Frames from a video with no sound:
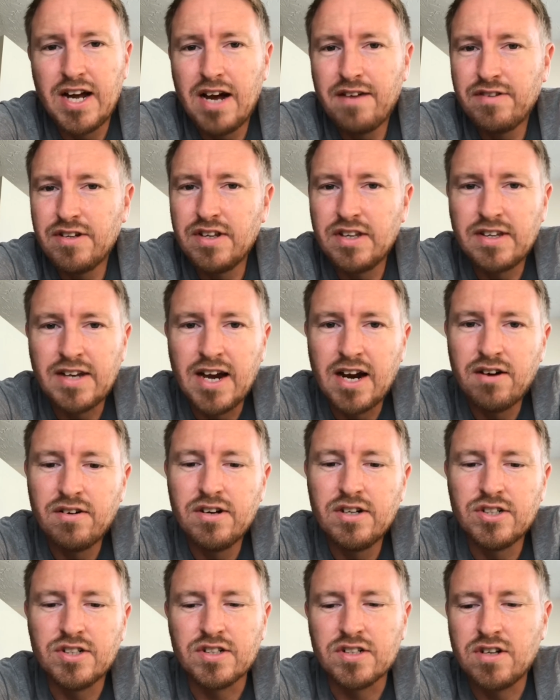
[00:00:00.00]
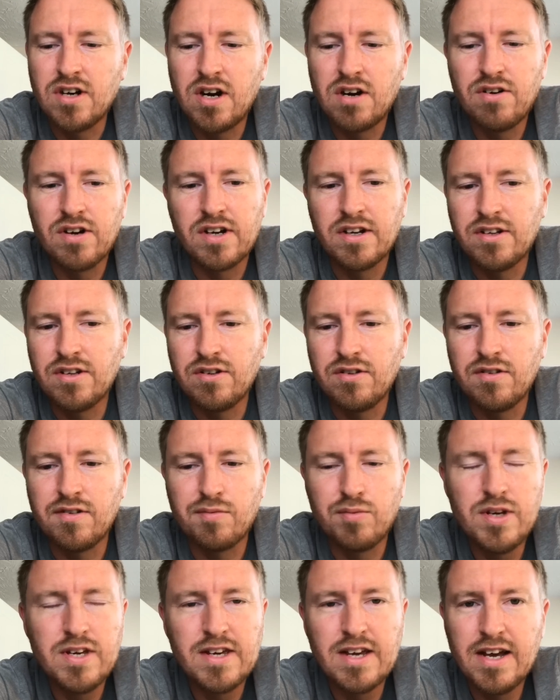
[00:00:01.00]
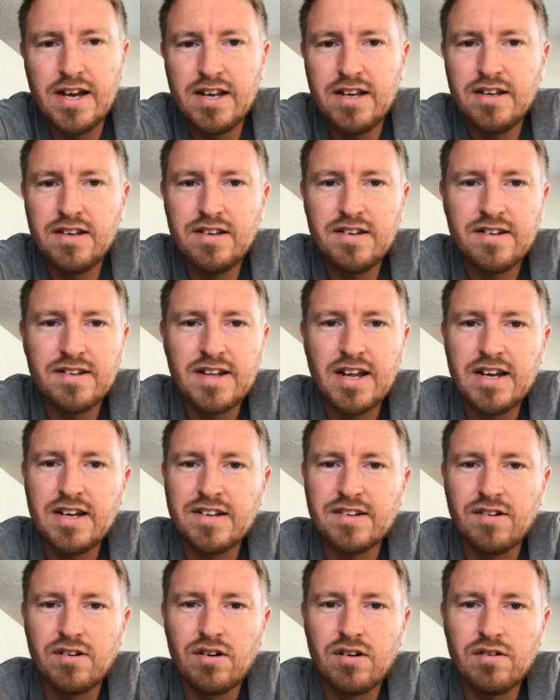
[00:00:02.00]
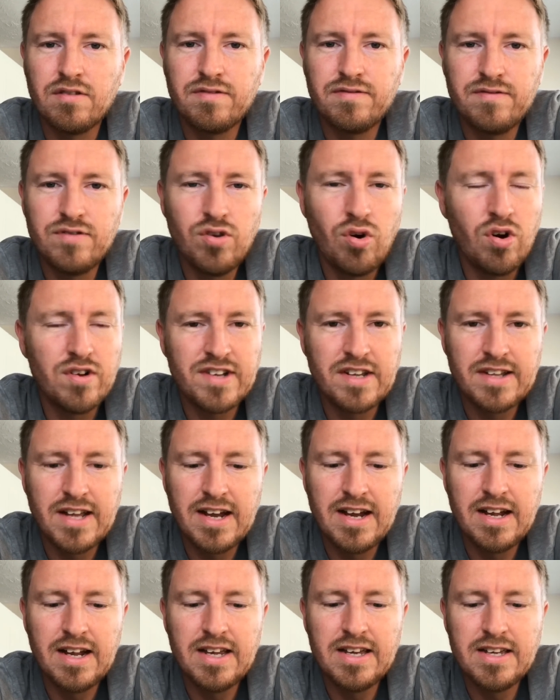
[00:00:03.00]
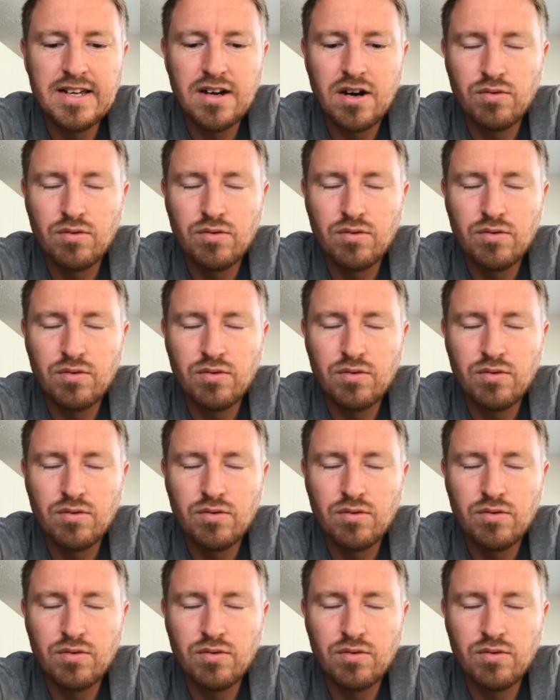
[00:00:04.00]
Have it in the garage as a car I can use weekends, days off, not as a daily.